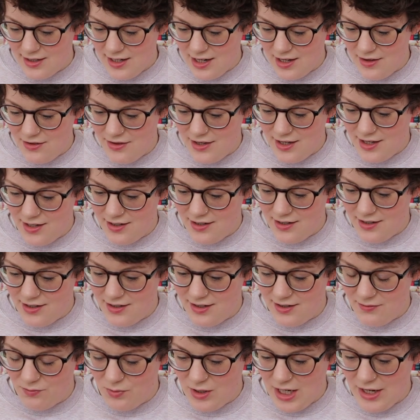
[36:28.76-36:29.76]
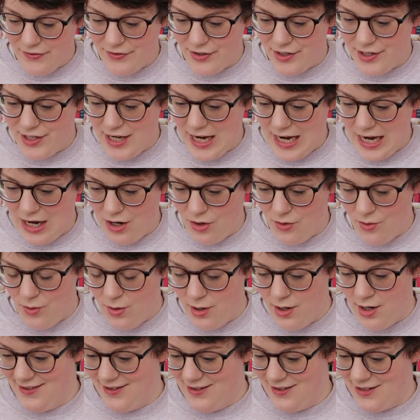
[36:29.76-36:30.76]
And then we have a
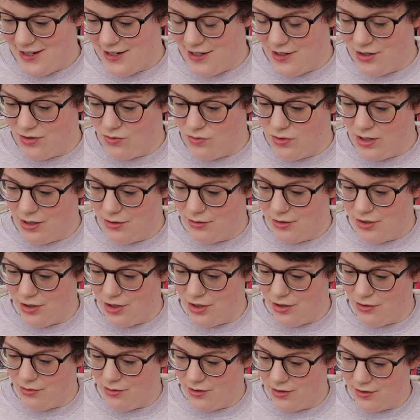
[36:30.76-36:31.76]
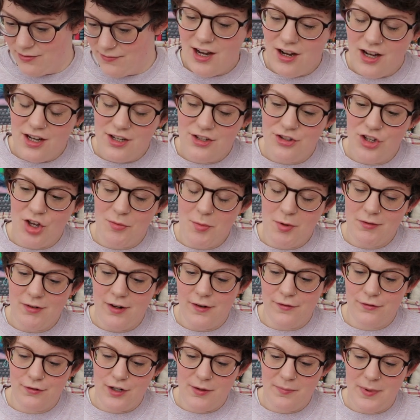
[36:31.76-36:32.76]
cow. That is well cute. It's not
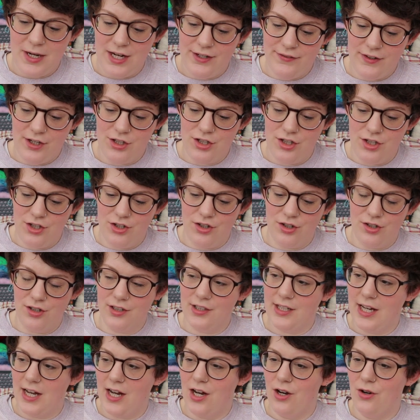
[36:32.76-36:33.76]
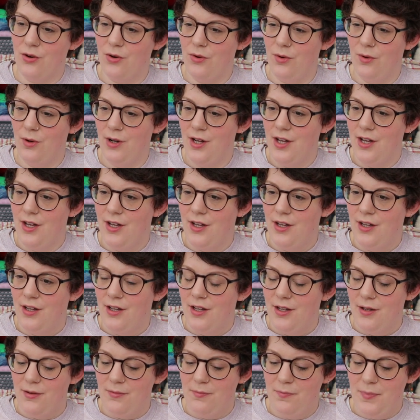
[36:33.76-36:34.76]
Maravery, but I've actually got a cow
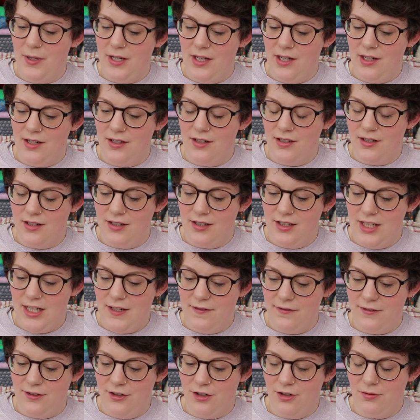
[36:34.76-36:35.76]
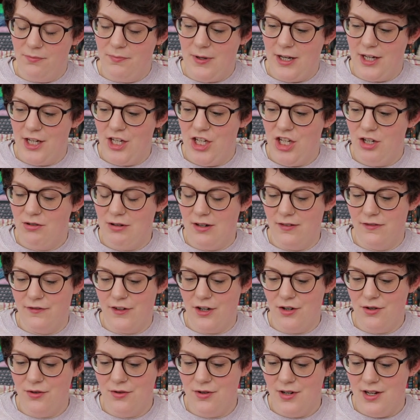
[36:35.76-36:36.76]
being lifted up by a
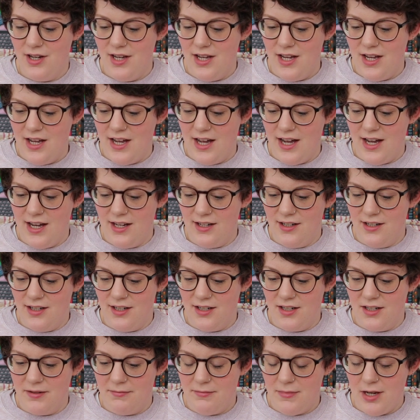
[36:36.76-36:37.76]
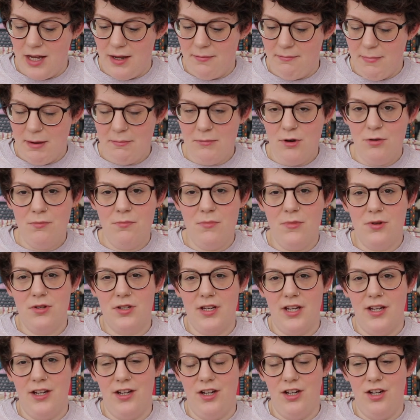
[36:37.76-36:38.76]
UFO, and my mum was
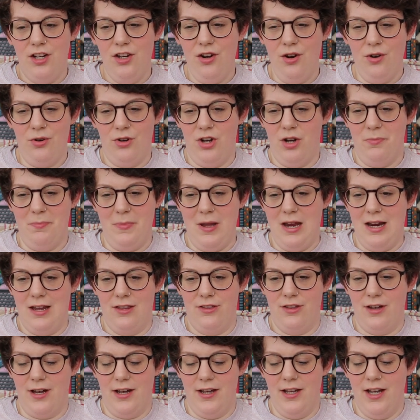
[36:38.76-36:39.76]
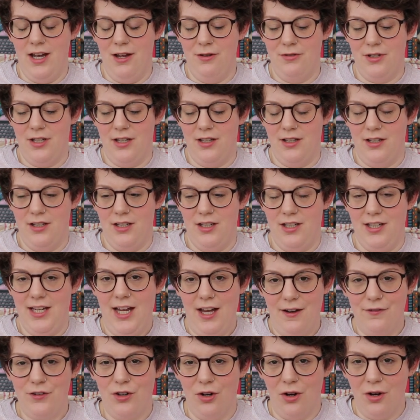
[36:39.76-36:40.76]
like, you're not going to make that, are you? I was like,
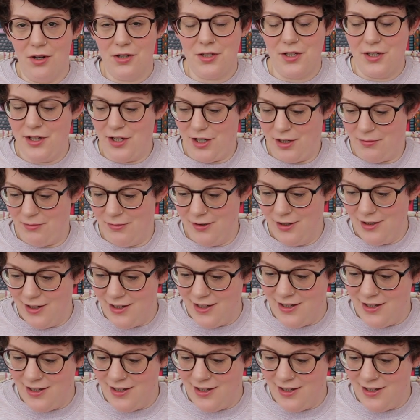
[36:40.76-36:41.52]
yeah, of course I am.